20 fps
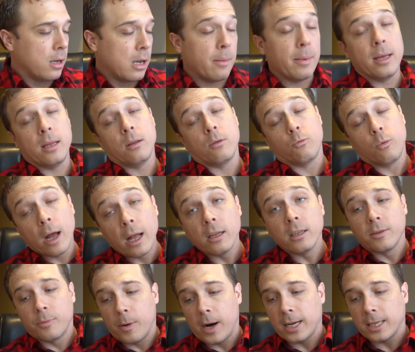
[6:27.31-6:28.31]
I mean,
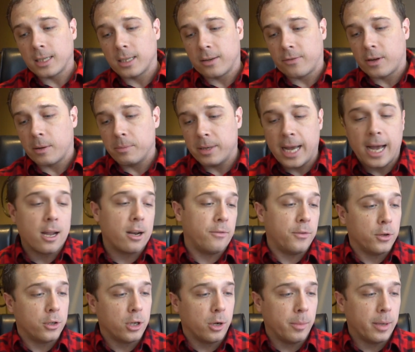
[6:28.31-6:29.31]
relative prices have come down.
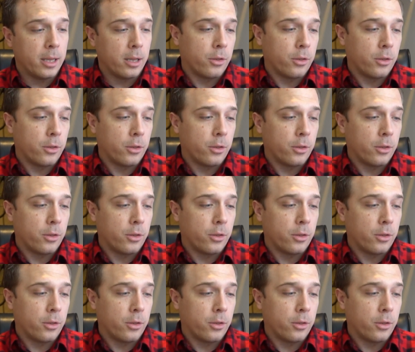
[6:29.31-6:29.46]
If you told me